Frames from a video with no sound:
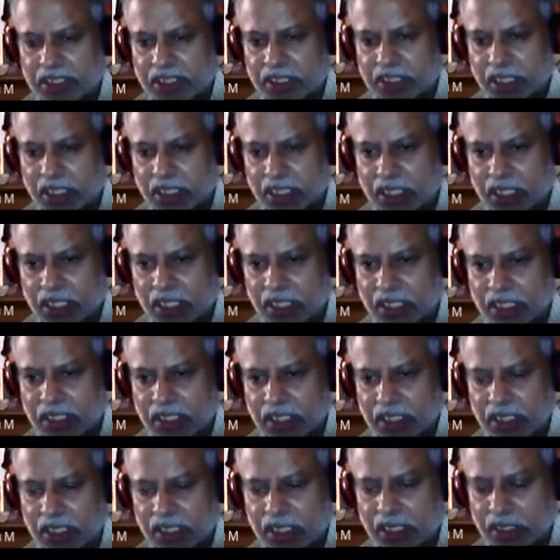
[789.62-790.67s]

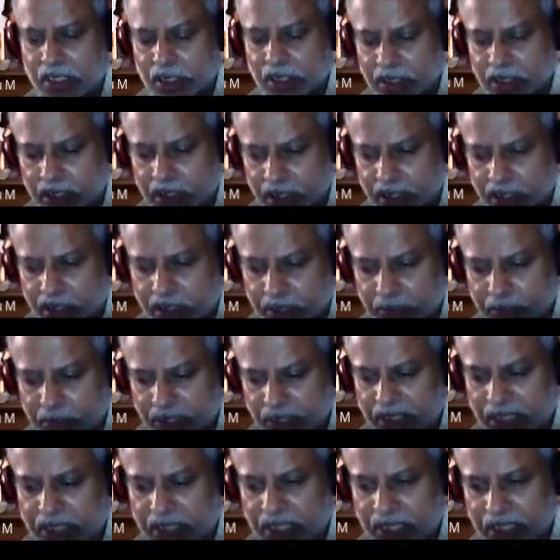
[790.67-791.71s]
100, it
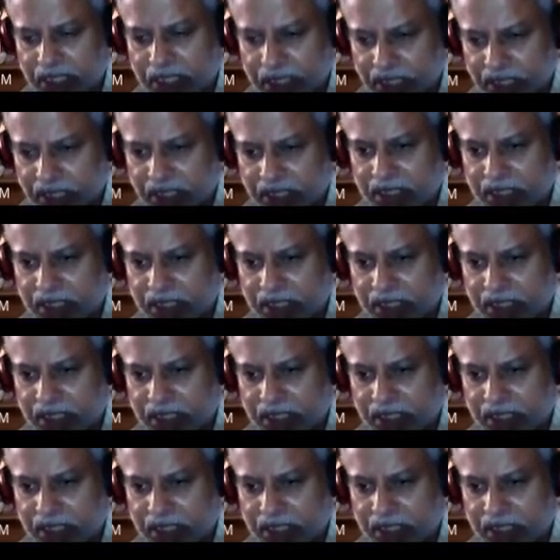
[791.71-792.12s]
means that there is